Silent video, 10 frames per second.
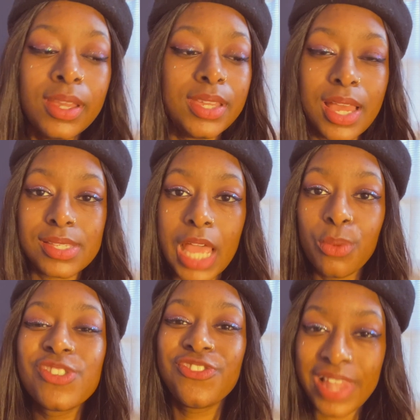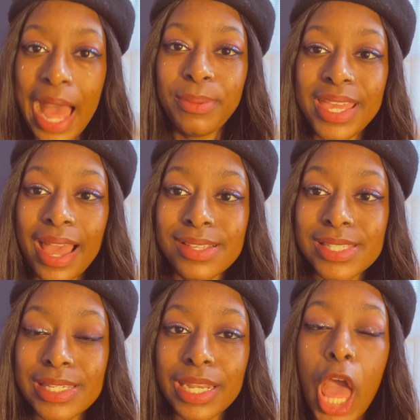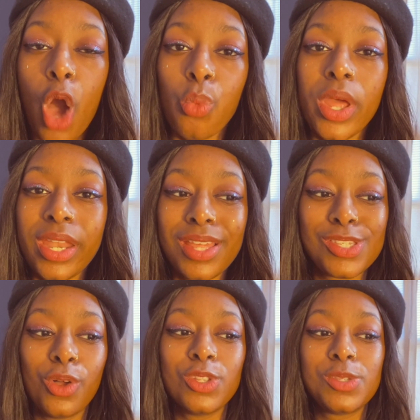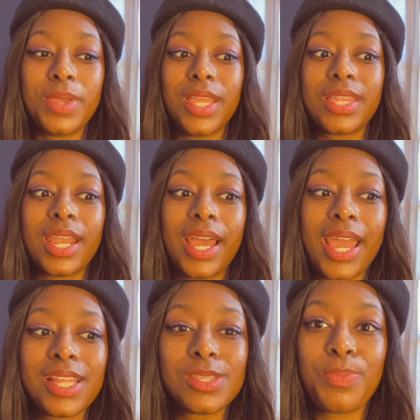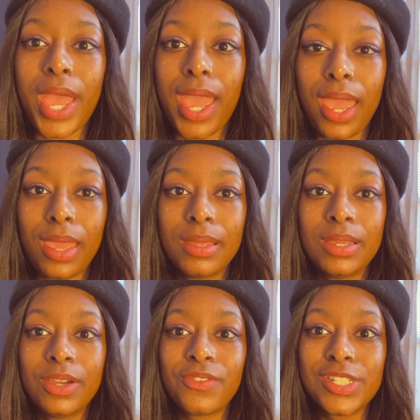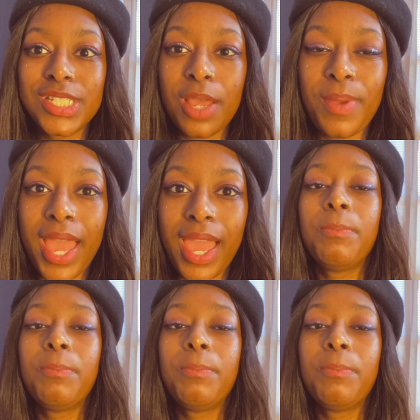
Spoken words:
Yes, I was flabbergasted when they told me that I had to pay for shipping.